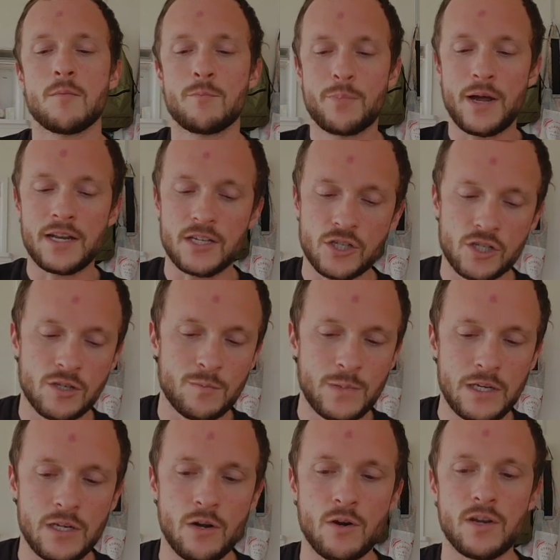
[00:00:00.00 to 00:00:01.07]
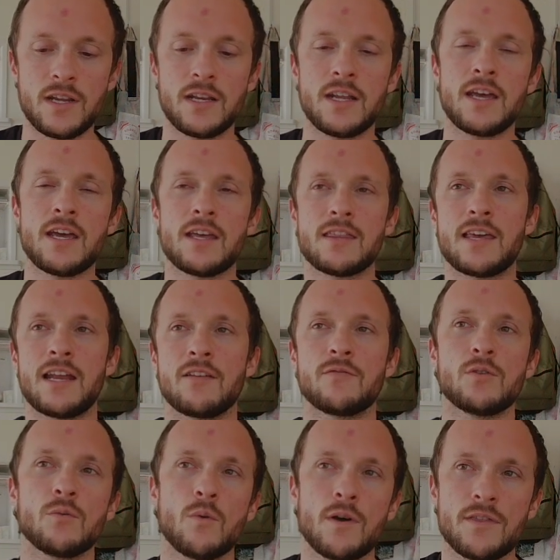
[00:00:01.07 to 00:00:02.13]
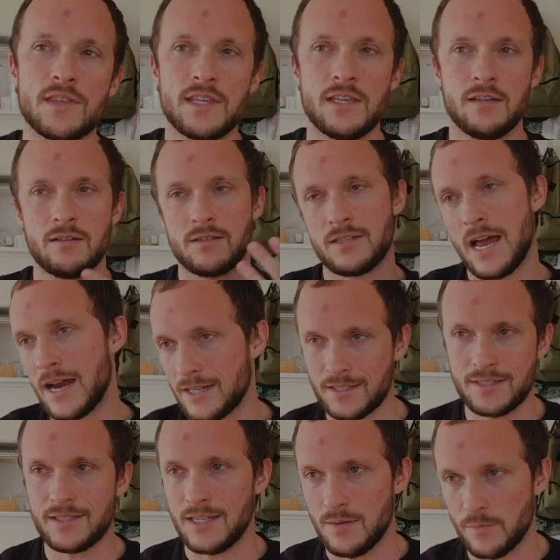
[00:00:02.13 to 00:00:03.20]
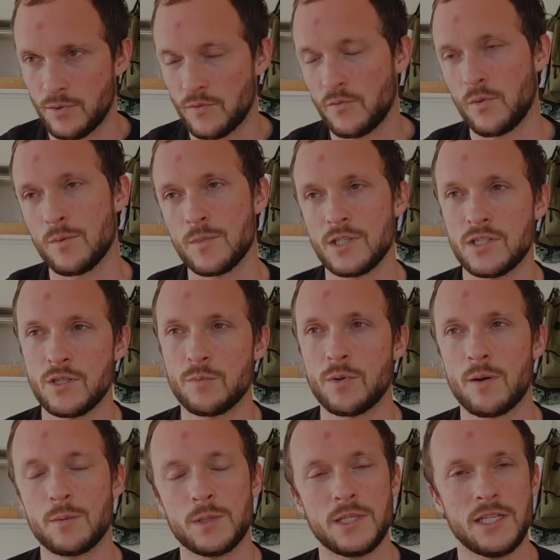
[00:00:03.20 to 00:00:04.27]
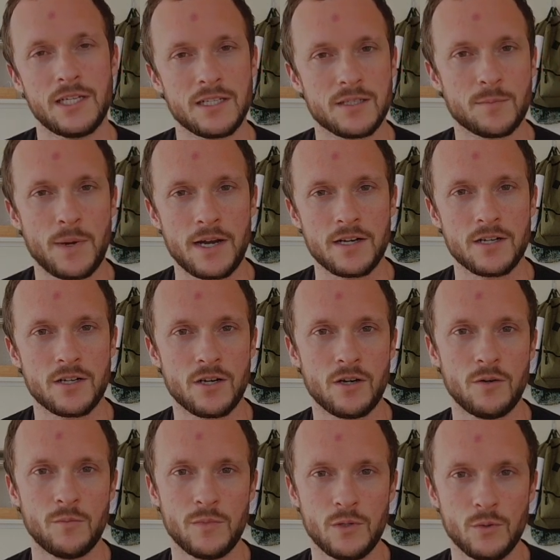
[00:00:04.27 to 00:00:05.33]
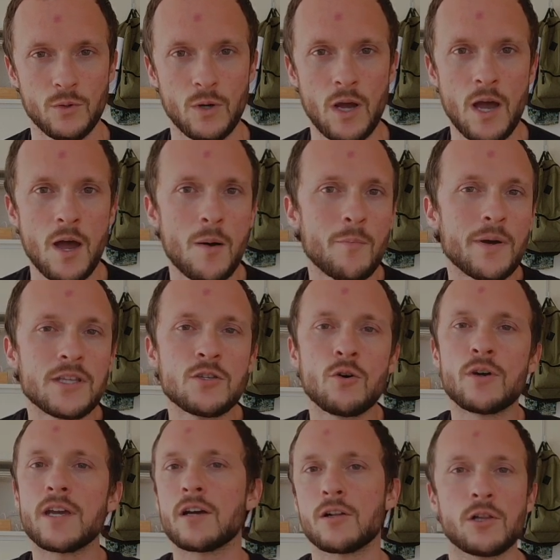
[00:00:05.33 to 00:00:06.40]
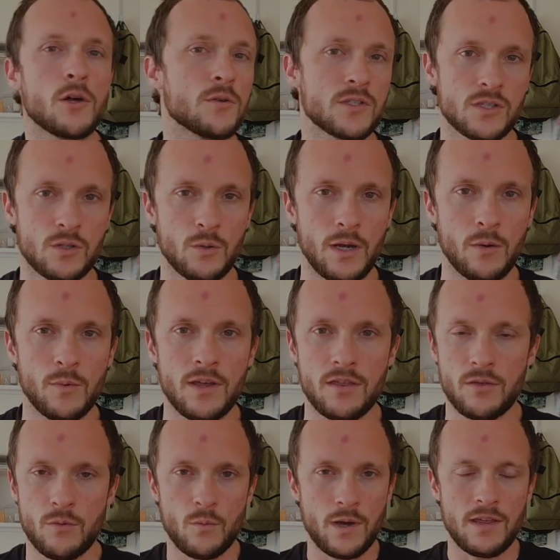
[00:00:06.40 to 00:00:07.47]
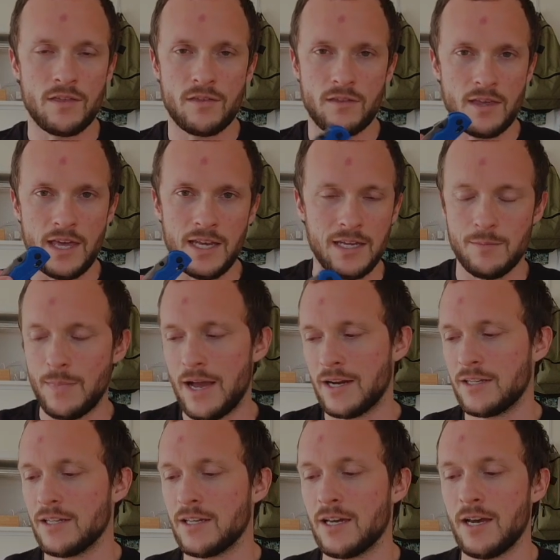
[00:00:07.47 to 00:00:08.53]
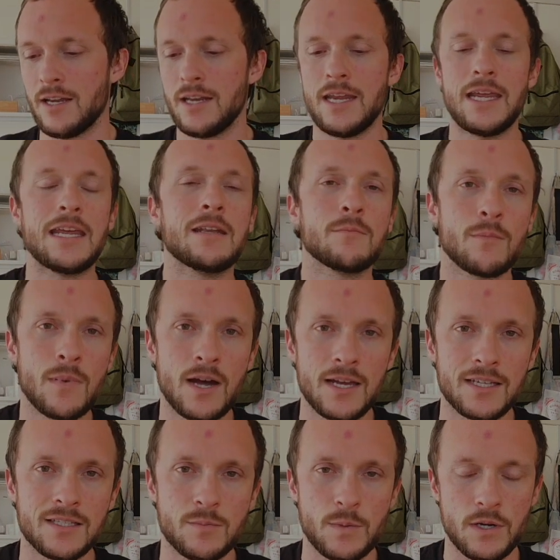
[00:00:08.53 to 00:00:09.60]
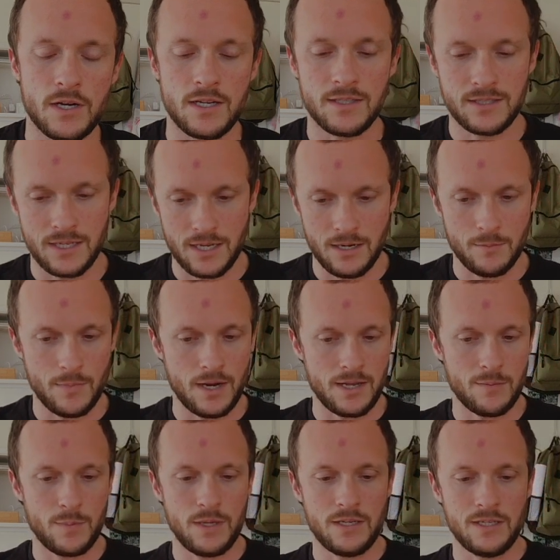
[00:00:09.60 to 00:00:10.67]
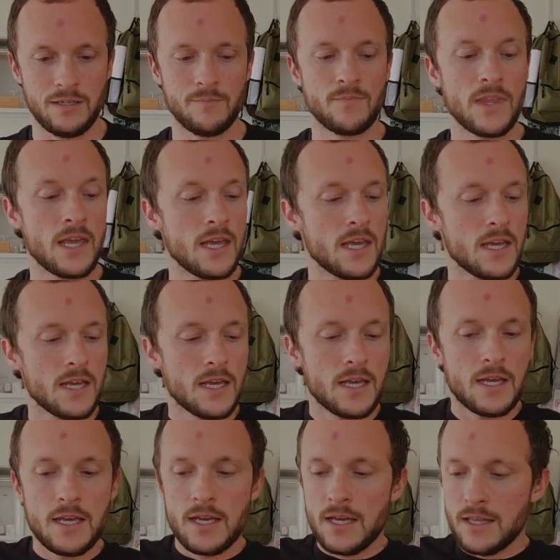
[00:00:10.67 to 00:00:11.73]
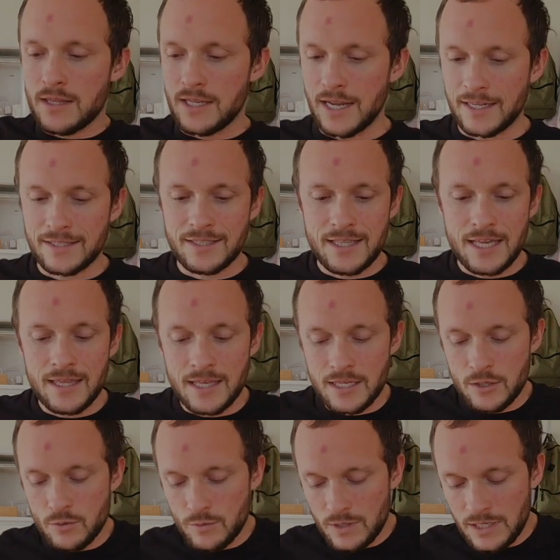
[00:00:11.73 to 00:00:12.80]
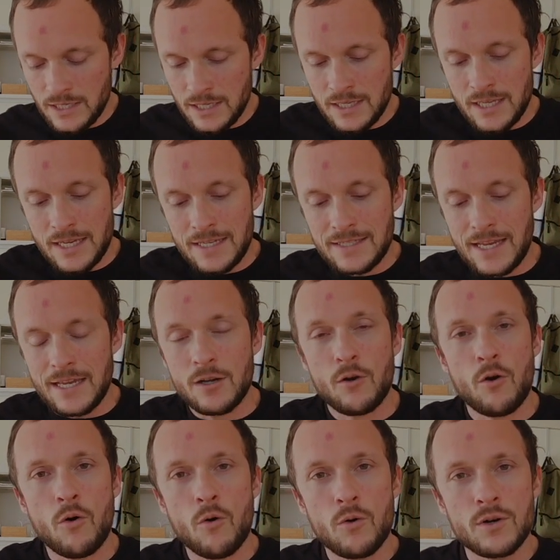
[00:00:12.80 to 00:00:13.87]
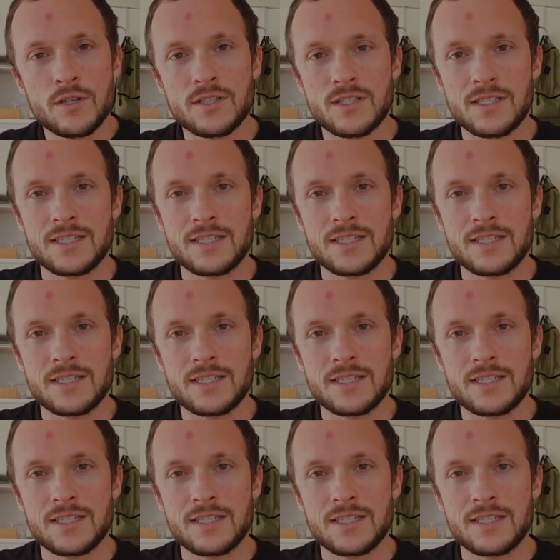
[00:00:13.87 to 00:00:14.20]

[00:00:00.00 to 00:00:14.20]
but it should be noted that if you want the exact same performance, you probably need a Spyderco Mule, but you'll get close to it with, with any MagnaCut, in my experience and in my opinion. Next thing that you need is a coarse